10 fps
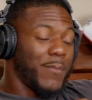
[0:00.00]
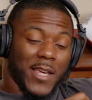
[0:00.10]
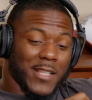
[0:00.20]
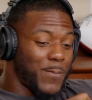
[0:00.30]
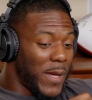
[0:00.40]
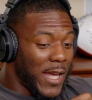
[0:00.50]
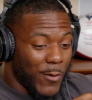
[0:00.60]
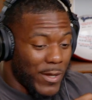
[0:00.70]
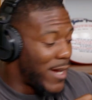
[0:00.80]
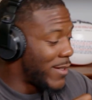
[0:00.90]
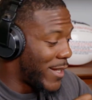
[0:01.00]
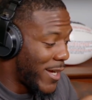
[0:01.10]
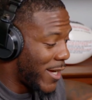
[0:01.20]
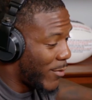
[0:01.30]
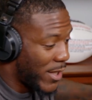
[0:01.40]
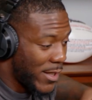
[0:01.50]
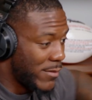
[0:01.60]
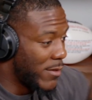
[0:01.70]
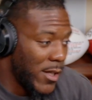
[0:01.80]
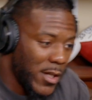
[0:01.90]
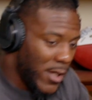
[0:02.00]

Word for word: me and Speed, we it's out me, there. It's didn't, me.